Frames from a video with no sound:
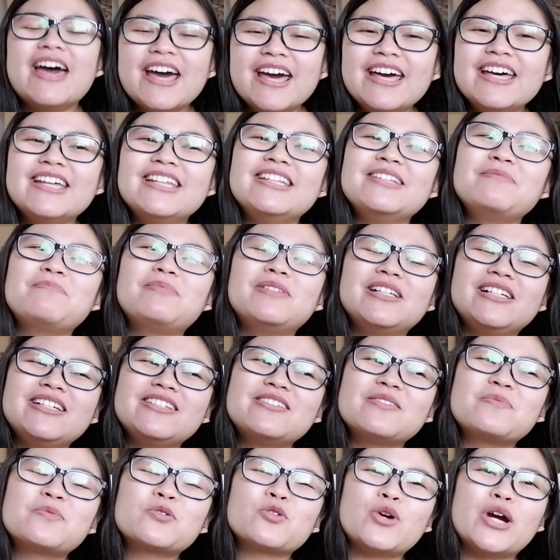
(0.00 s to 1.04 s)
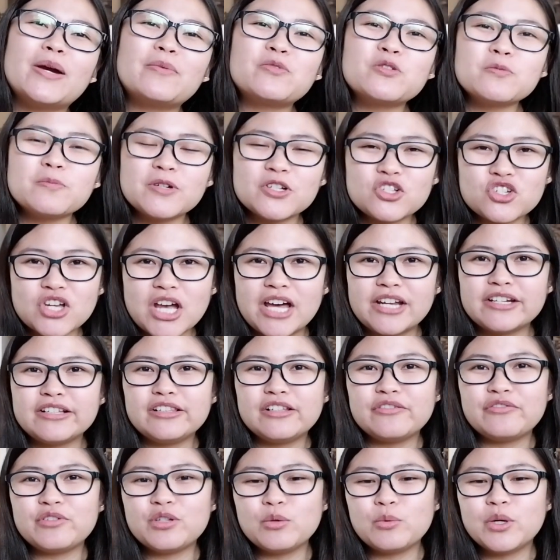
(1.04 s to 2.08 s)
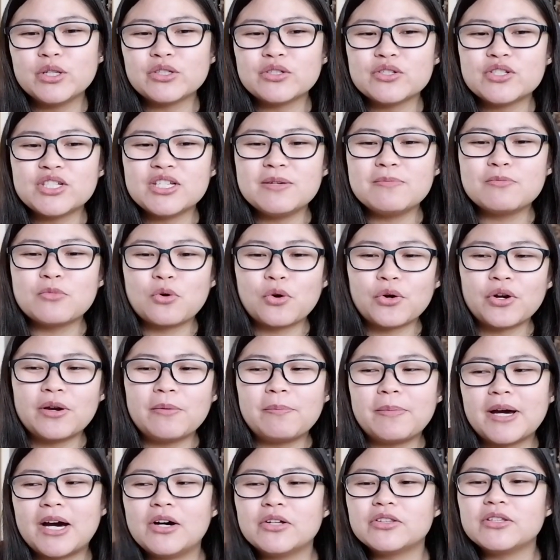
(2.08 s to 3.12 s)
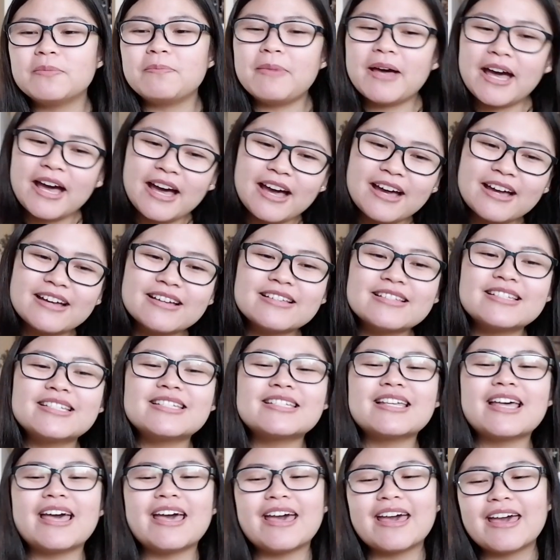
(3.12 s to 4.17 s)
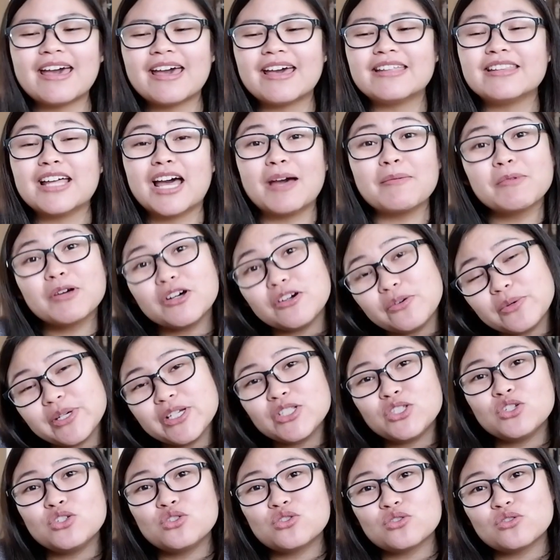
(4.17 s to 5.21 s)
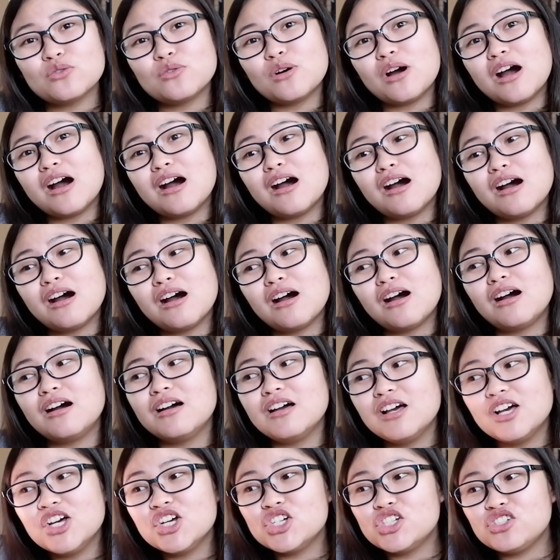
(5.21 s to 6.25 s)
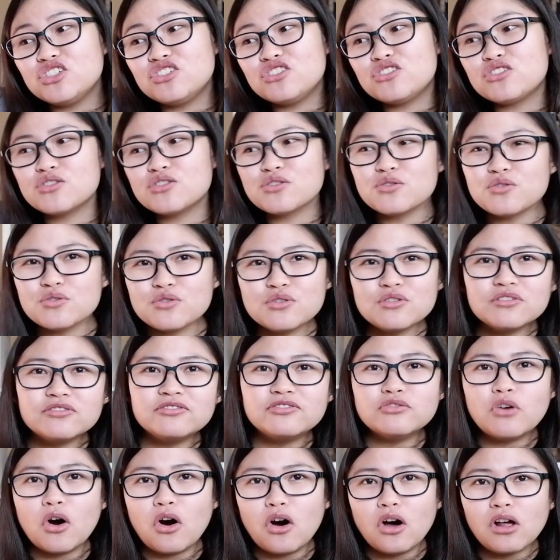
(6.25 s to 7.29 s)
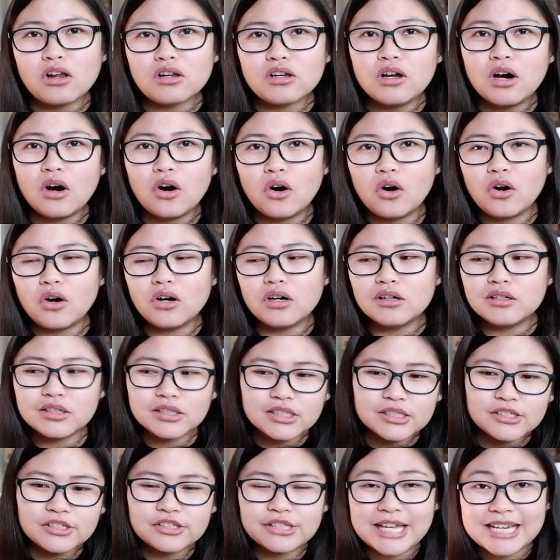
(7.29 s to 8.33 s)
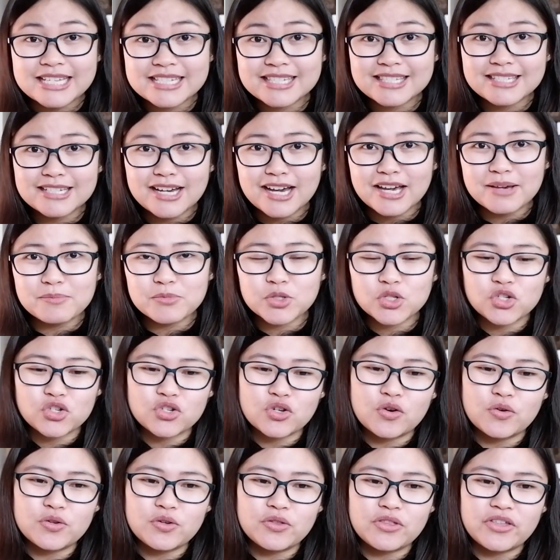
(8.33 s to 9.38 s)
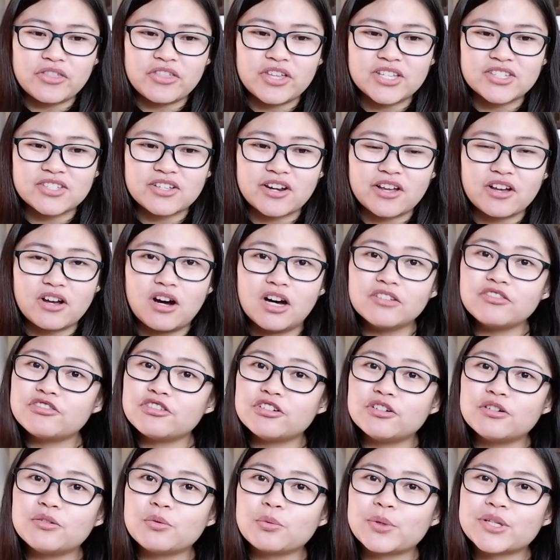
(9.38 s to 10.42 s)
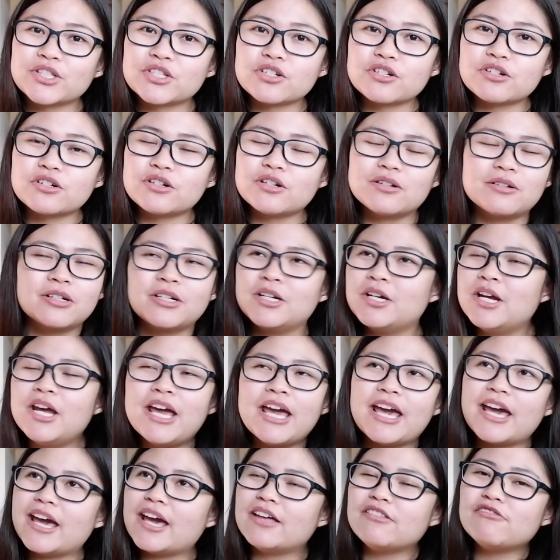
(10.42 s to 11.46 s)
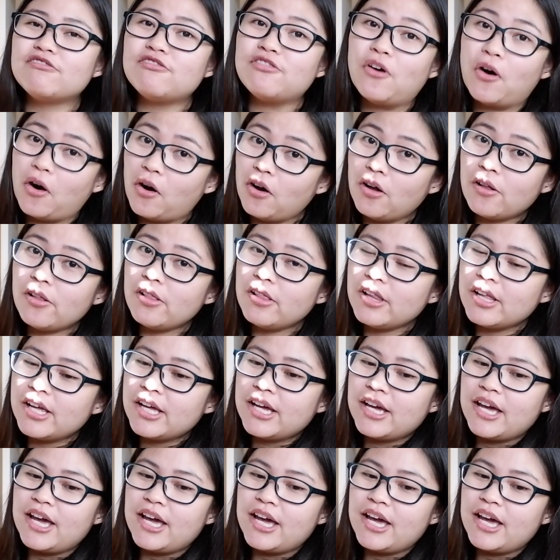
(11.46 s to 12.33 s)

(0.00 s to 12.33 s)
And please subscribe to my channel if you want to see more about the bags. And I'm going to do a shoe fall haul next time to show you the things that I got for winter and fall.